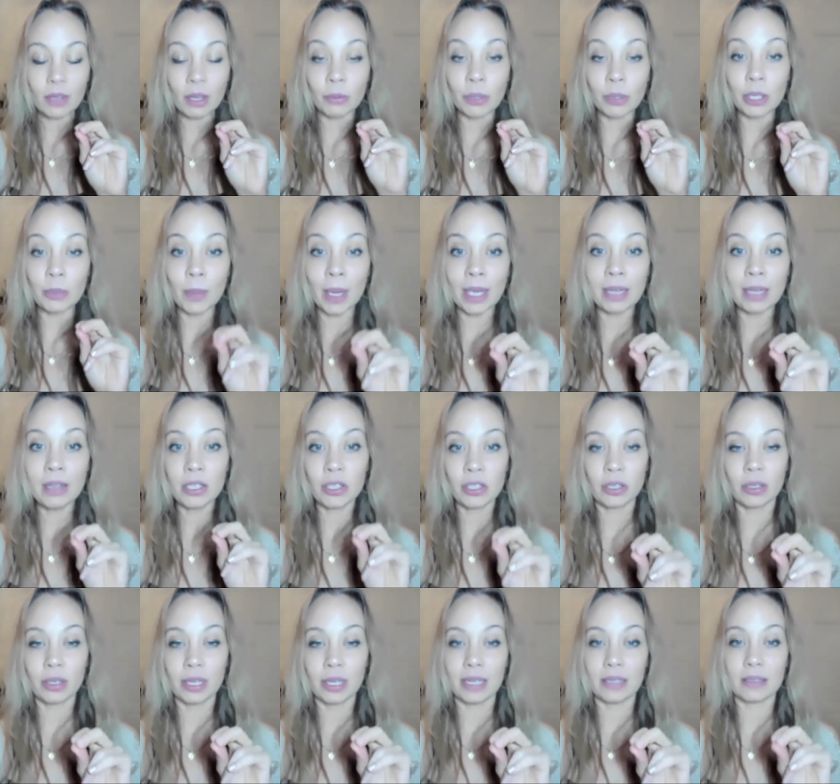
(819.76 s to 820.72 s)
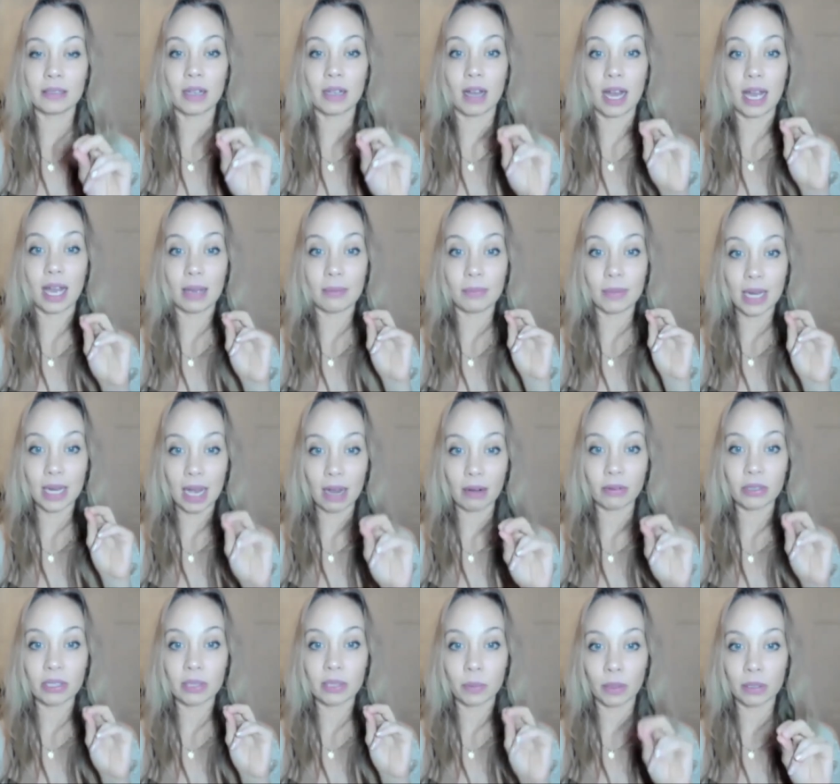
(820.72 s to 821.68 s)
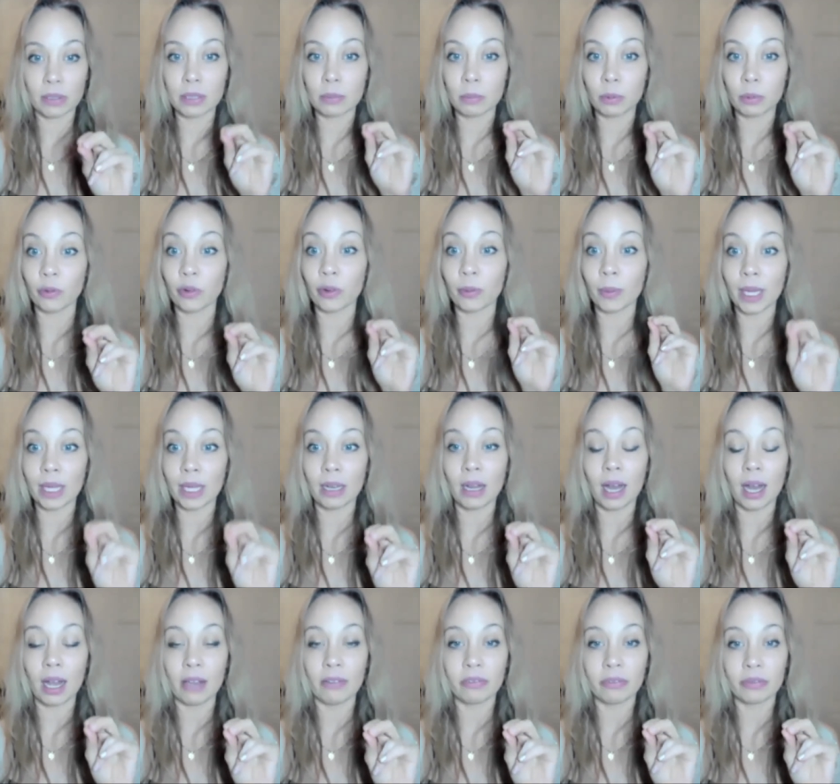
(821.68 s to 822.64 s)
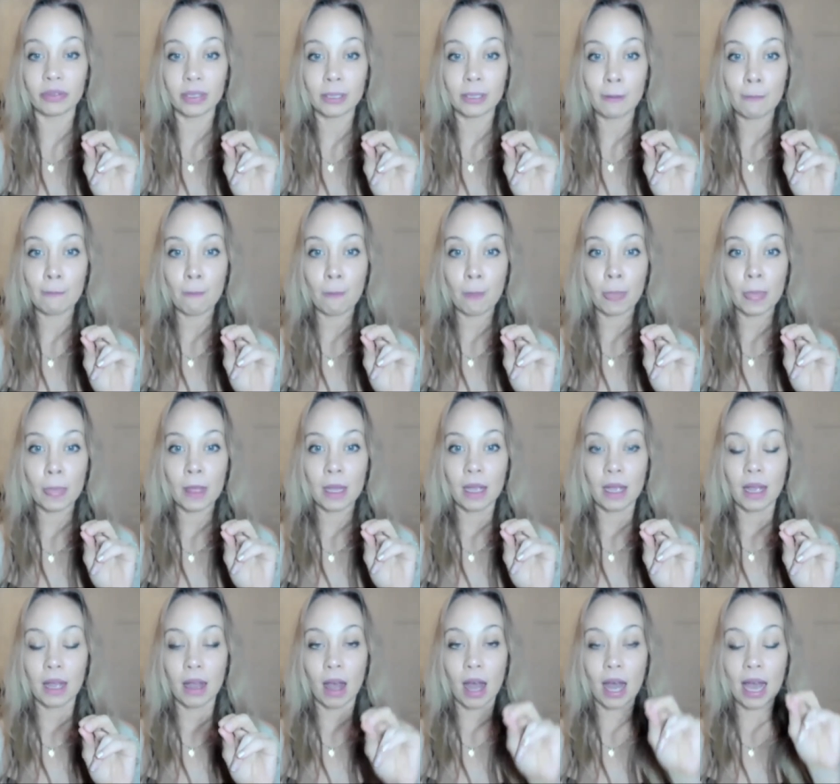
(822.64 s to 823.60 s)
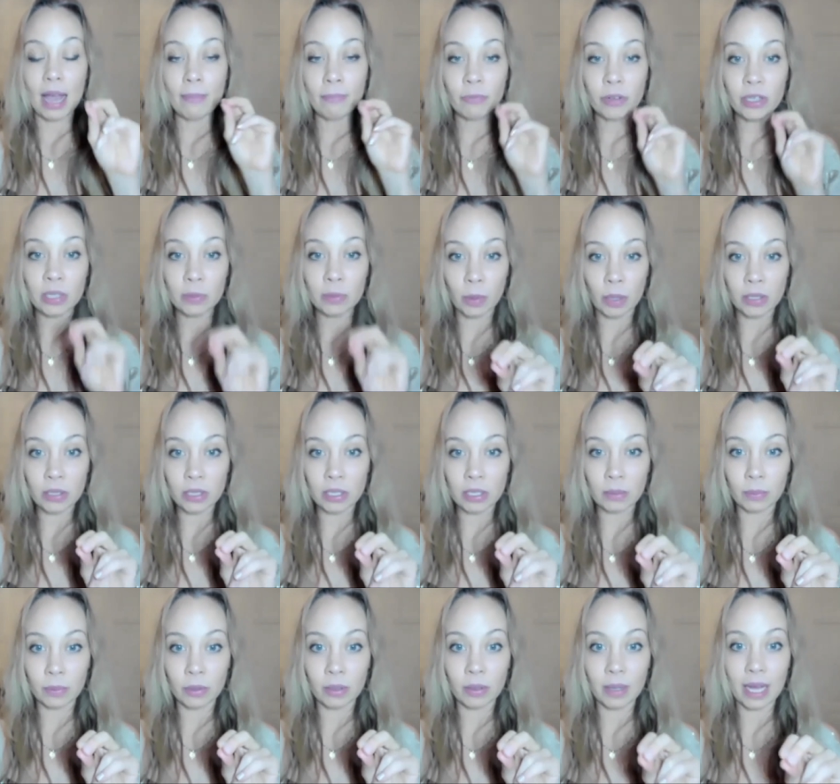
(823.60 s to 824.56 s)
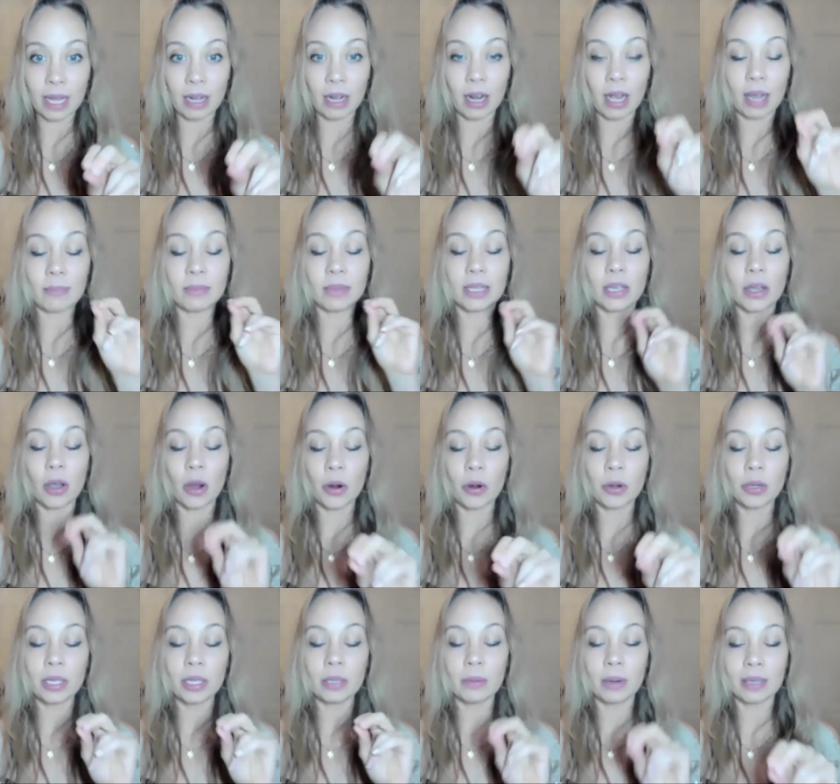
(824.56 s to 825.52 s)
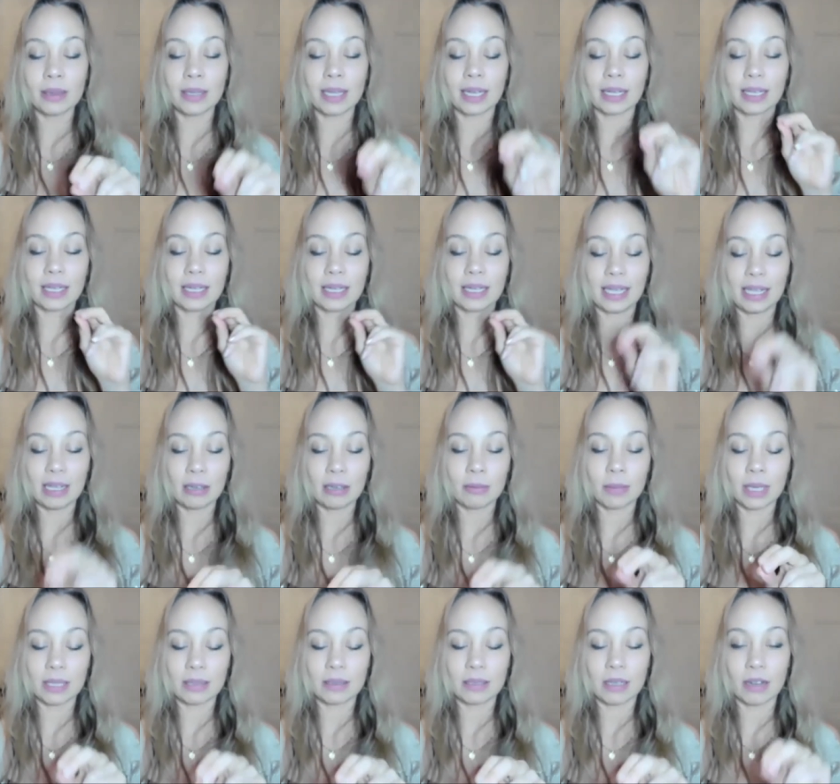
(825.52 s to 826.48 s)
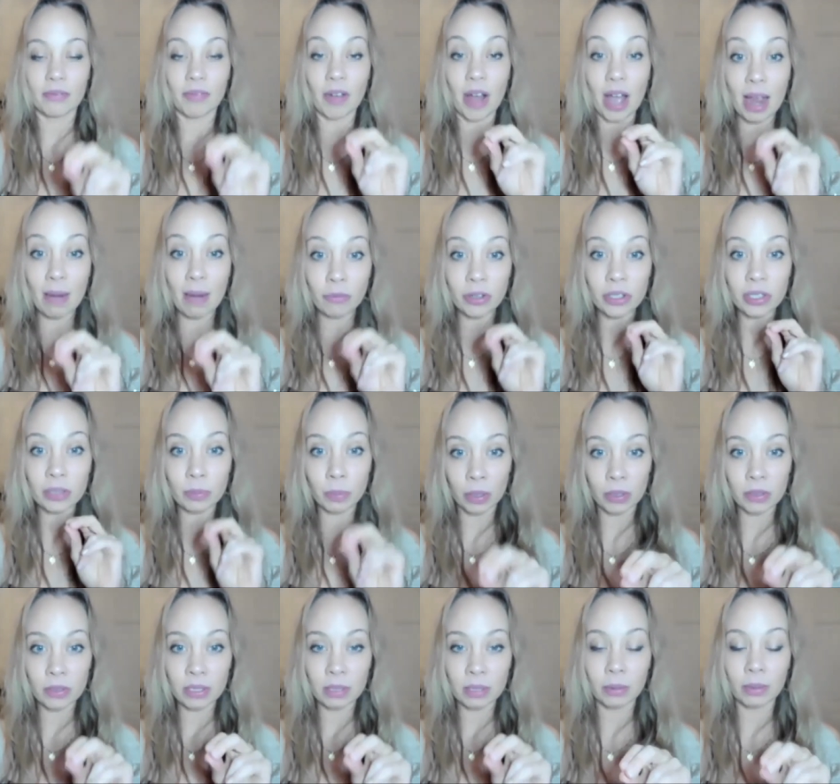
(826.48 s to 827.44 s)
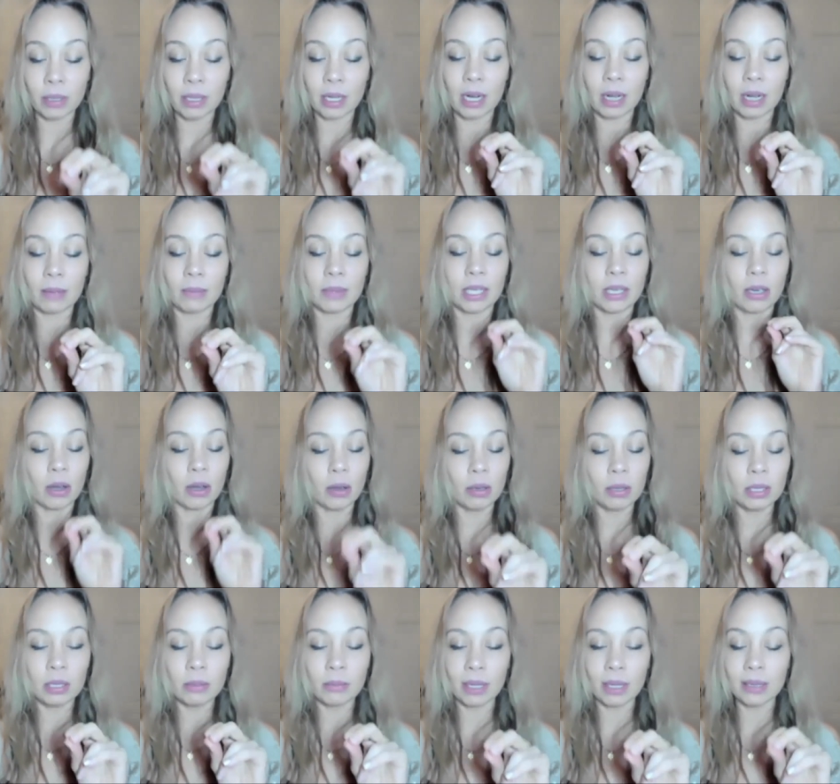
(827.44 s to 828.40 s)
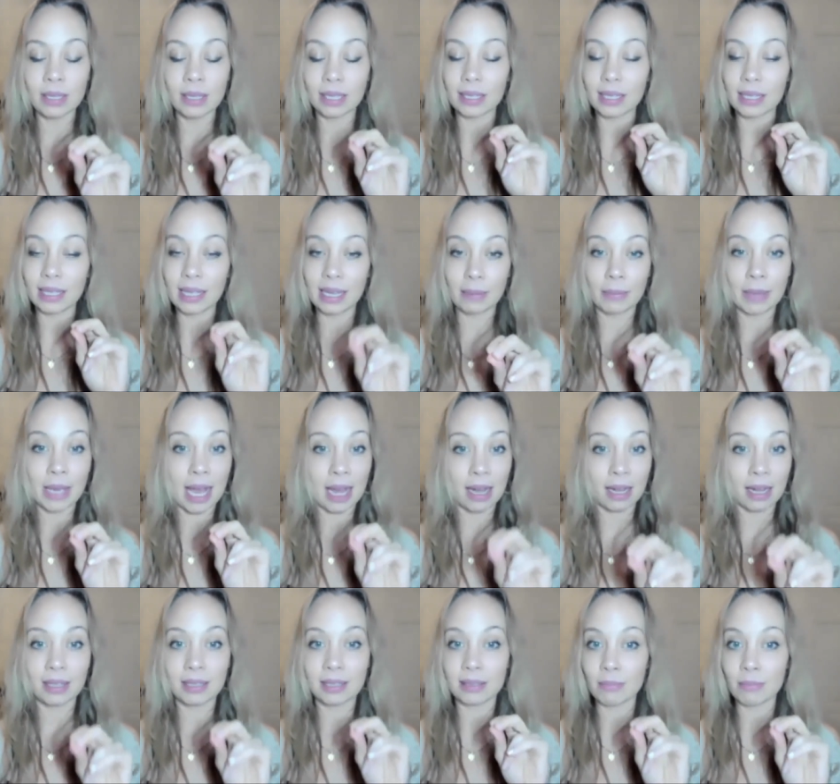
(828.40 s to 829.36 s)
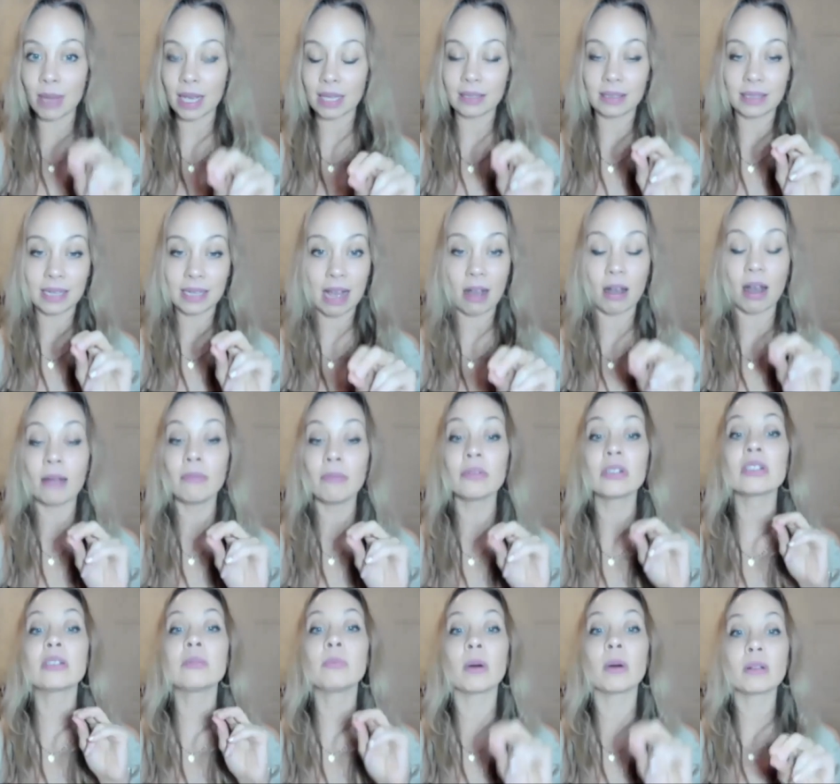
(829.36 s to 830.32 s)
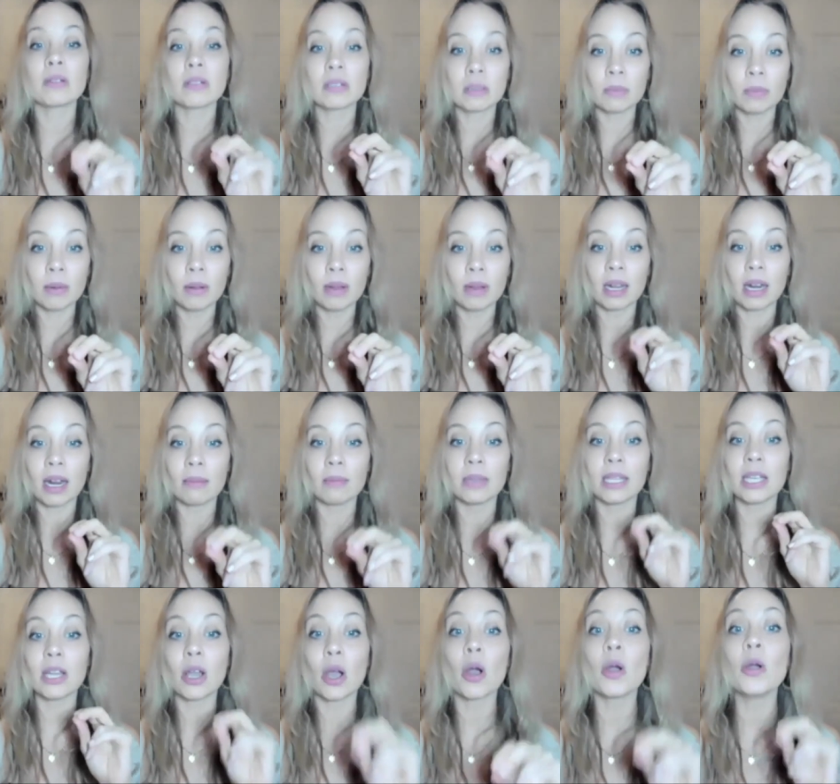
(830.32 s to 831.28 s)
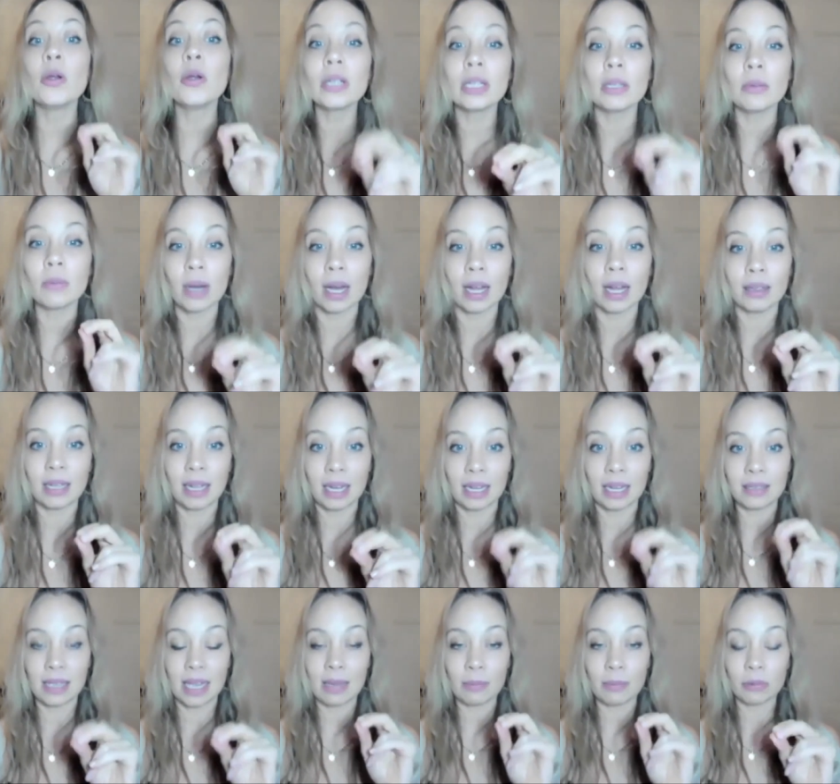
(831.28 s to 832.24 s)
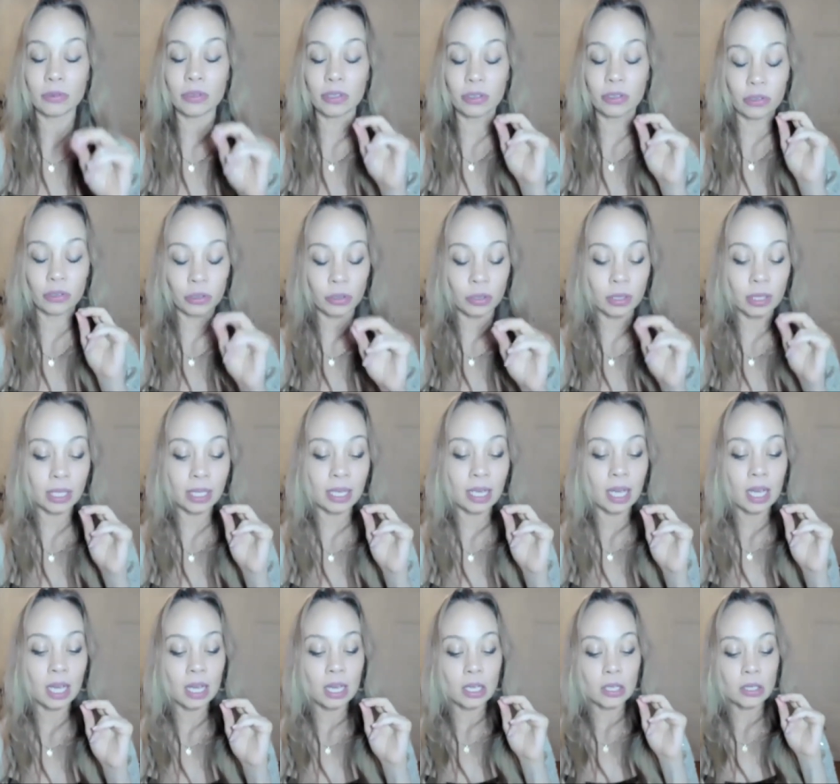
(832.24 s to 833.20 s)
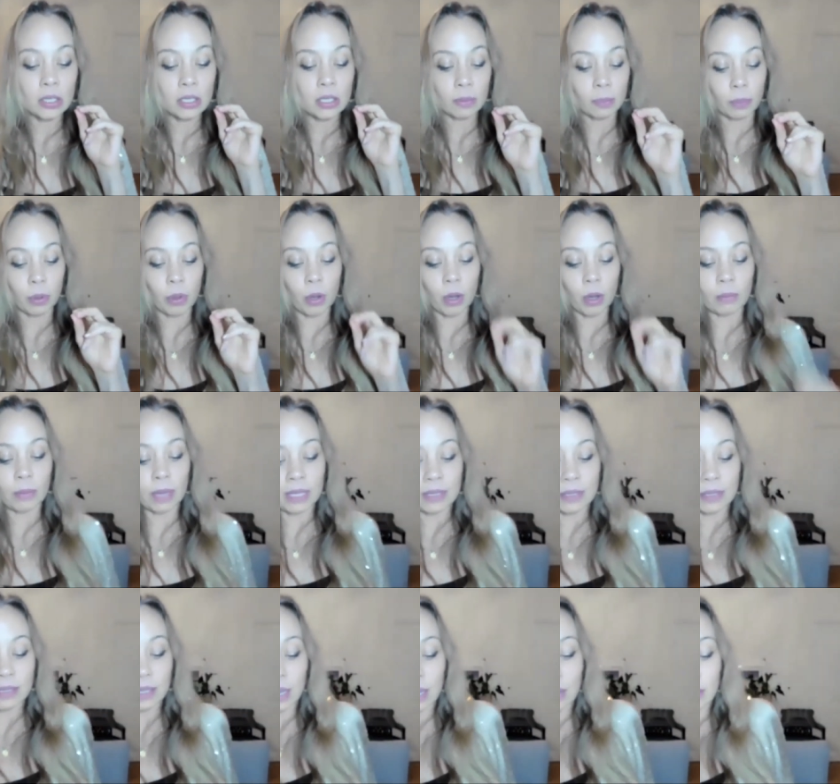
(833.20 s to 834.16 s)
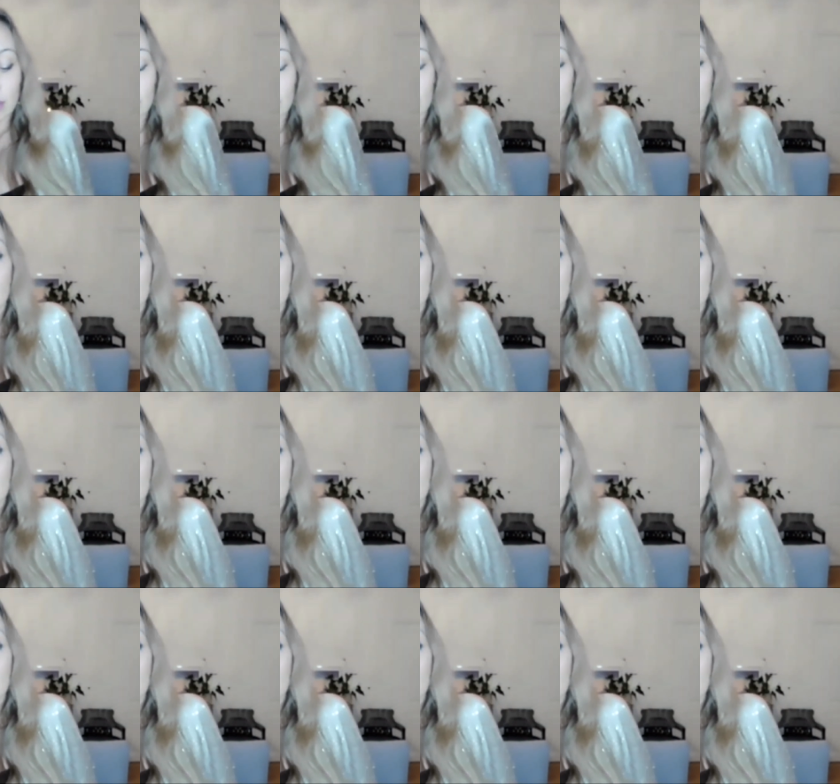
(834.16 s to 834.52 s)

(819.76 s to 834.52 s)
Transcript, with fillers: where you made the choice, I am now responsible for my life. I'm responsible and I'm the only one that can heal myself. I'm responsible and I'm the only one that can get me out of this mess now. I'm responsible and I'm the only one that is able to truly support myself